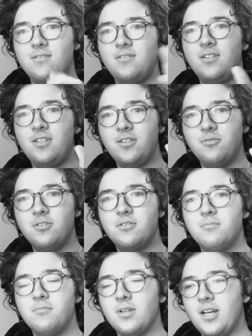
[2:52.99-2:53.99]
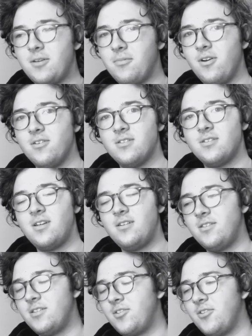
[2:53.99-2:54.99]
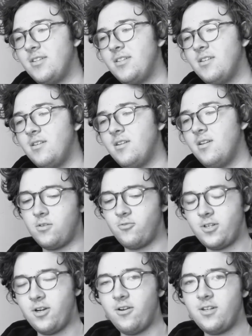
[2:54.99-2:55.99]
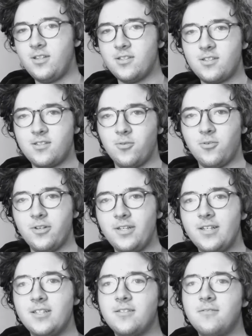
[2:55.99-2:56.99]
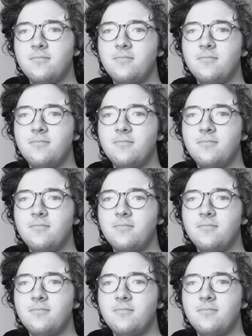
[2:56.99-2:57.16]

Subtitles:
huge black bars inside of your screen. But regarding the story, it's